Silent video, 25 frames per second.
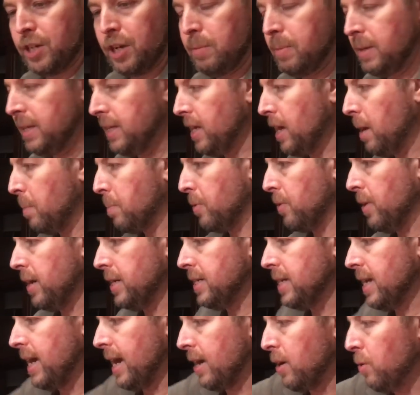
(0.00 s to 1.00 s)
going to be in the upgrade
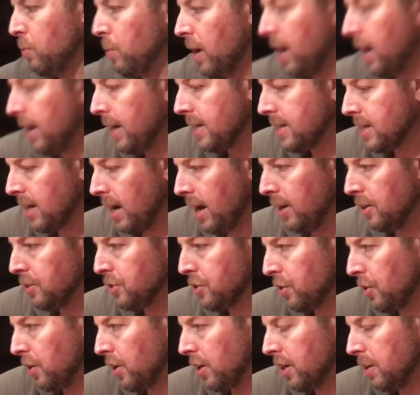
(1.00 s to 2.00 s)
deck, what kind of tiles
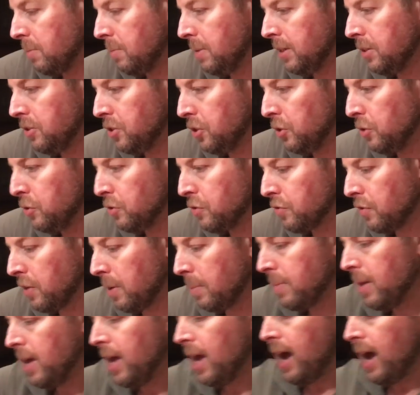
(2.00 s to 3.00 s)
there are going to be to choose from,